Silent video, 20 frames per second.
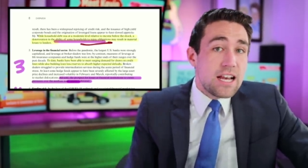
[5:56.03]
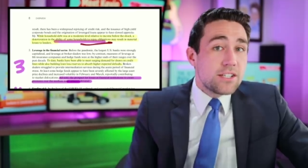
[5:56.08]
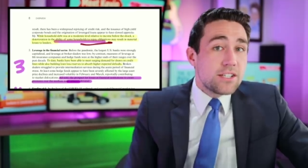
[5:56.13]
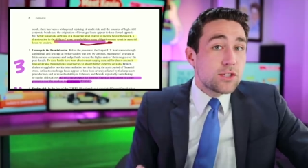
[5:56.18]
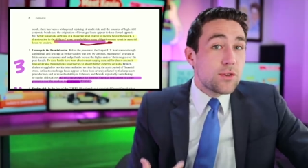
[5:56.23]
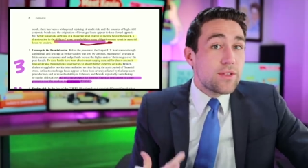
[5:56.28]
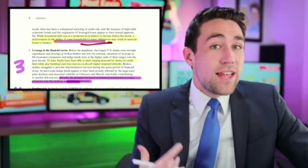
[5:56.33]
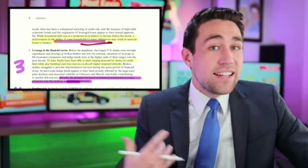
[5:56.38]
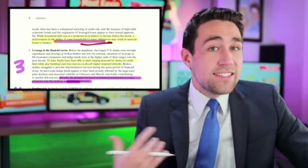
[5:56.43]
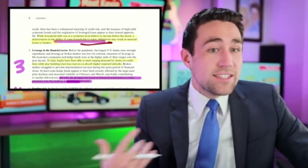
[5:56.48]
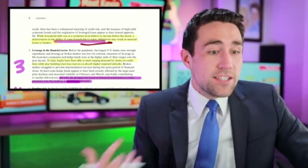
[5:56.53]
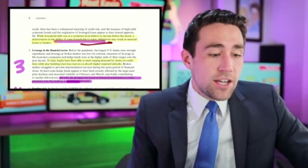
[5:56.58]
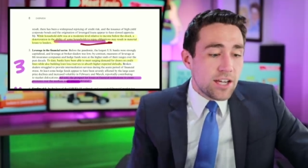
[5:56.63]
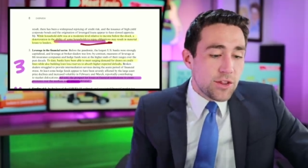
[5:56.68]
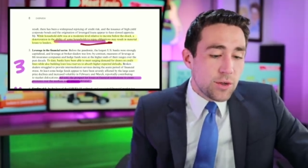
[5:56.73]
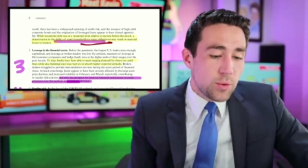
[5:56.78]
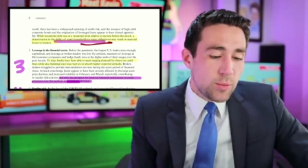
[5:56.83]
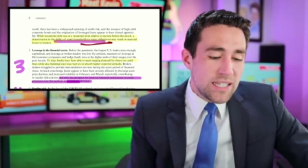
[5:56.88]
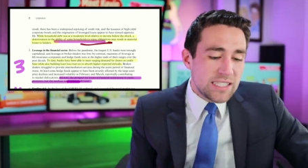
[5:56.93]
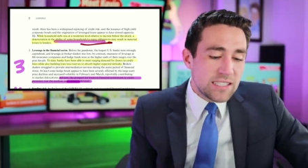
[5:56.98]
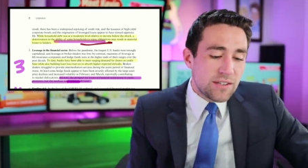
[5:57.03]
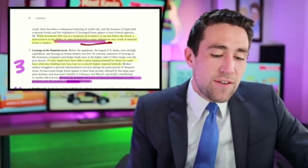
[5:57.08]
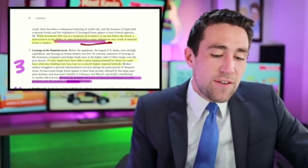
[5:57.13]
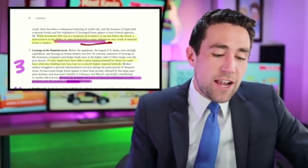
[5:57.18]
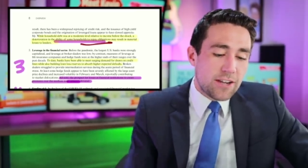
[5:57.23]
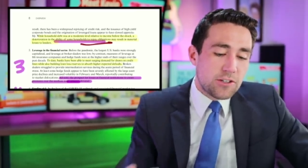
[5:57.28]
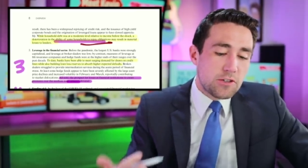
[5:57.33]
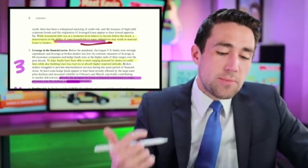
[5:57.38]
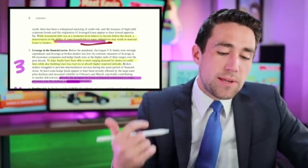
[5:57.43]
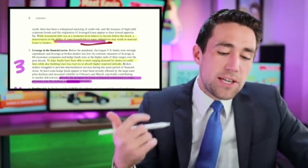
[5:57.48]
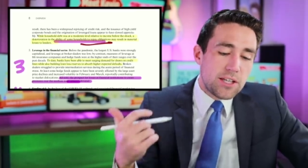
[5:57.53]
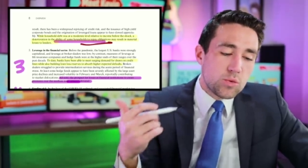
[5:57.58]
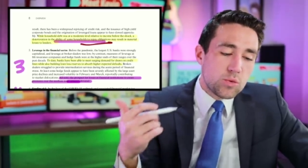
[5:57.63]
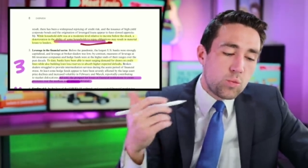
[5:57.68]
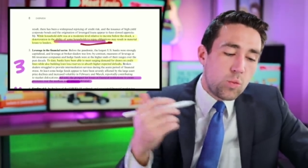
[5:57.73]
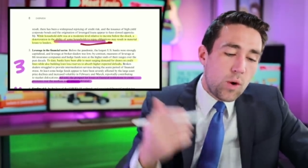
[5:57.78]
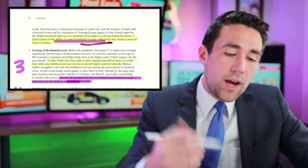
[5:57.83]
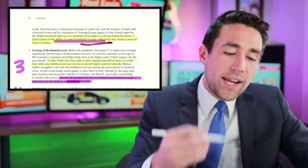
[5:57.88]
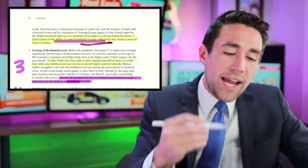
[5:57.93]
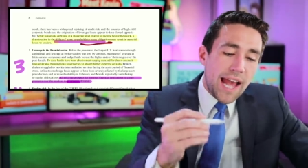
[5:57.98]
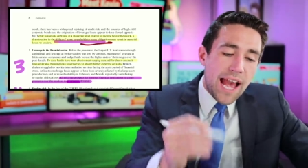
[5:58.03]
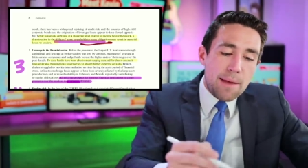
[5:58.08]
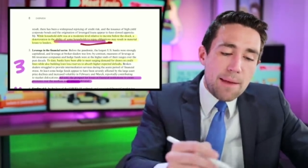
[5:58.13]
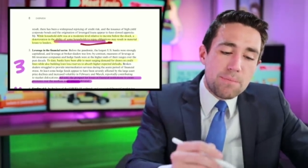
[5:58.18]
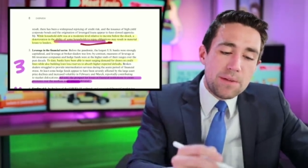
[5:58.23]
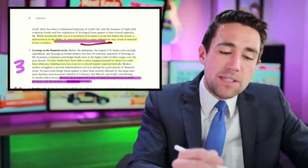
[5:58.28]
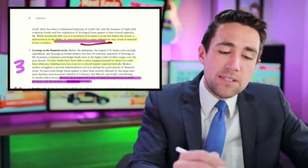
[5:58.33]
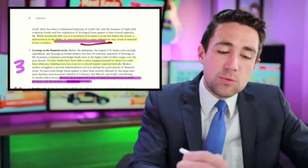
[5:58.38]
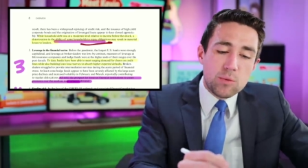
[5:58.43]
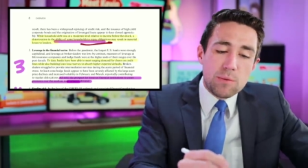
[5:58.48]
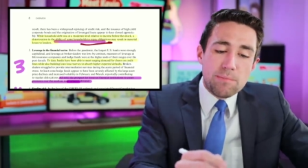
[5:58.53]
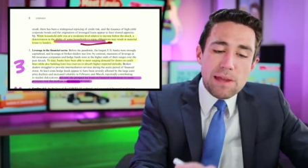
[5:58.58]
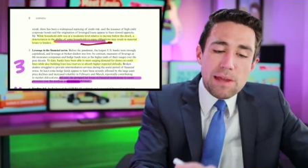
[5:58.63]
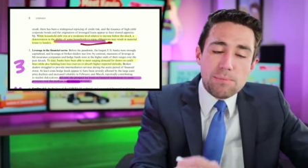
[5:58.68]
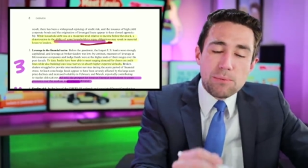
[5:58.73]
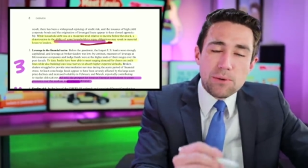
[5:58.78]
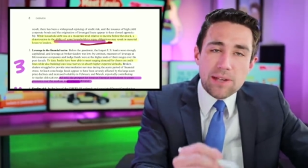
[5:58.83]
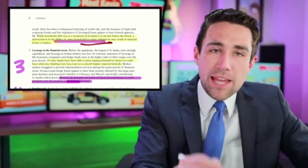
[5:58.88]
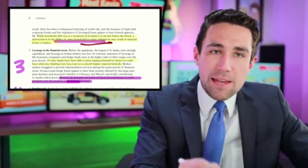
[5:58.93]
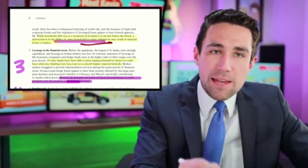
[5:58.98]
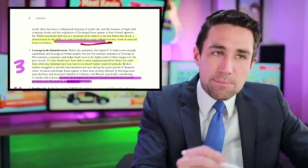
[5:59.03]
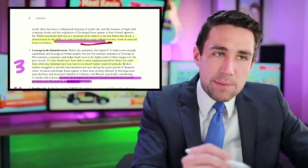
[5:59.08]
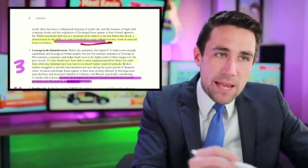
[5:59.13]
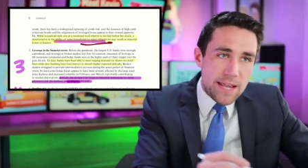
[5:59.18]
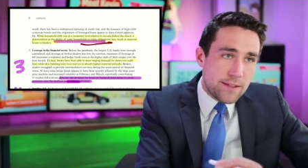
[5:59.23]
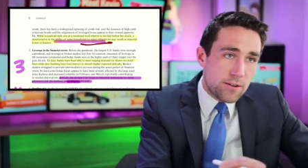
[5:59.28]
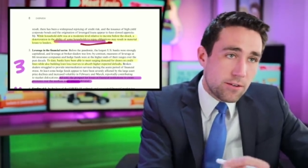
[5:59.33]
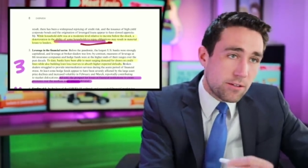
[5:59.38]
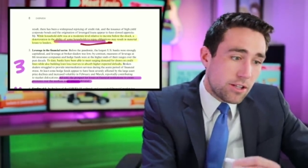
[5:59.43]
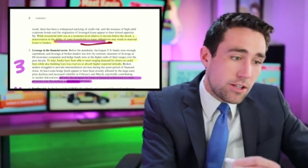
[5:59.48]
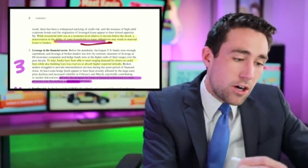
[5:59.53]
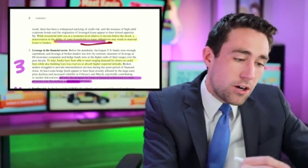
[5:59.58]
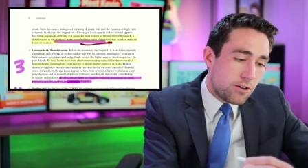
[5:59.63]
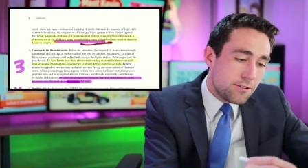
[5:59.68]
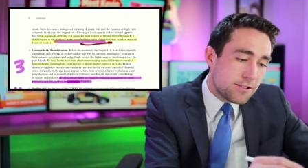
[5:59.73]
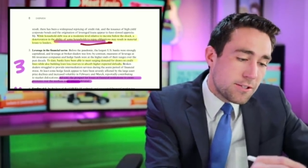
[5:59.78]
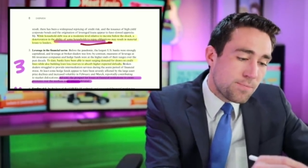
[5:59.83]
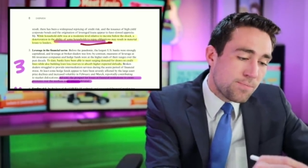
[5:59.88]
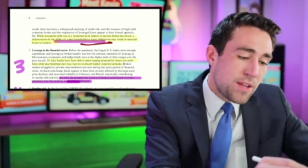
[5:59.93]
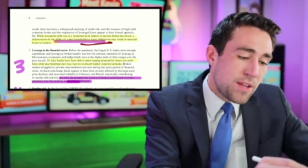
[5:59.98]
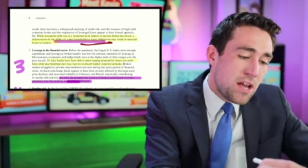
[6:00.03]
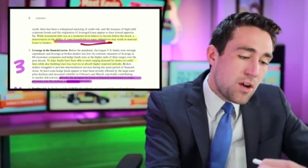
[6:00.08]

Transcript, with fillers: So that's another risk factor because what happens when people can't pay their loans?